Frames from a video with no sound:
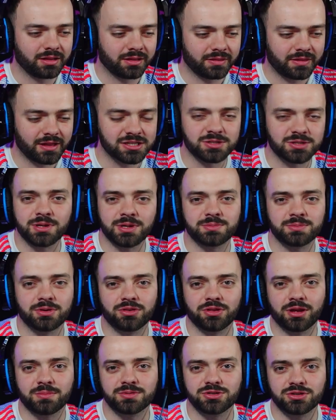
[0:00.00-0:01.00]
That's the best bit
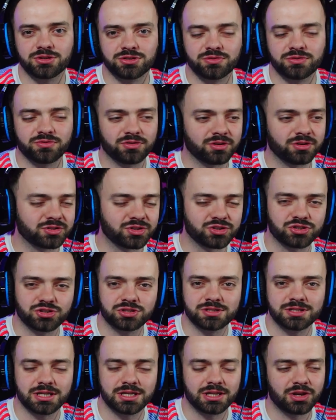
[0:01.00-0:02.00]
of the episode so far.
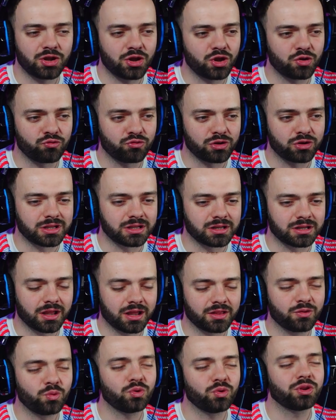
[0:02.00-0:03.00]
Just seeing her really,
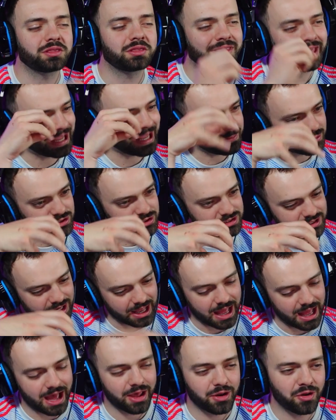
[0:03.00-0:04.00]
like, all the demons
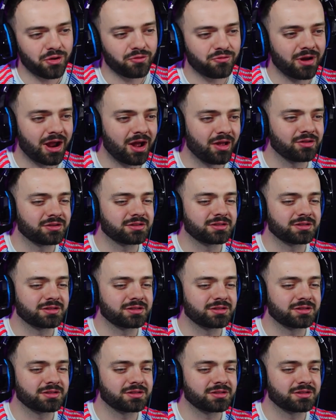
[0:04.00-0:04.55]
that had her around.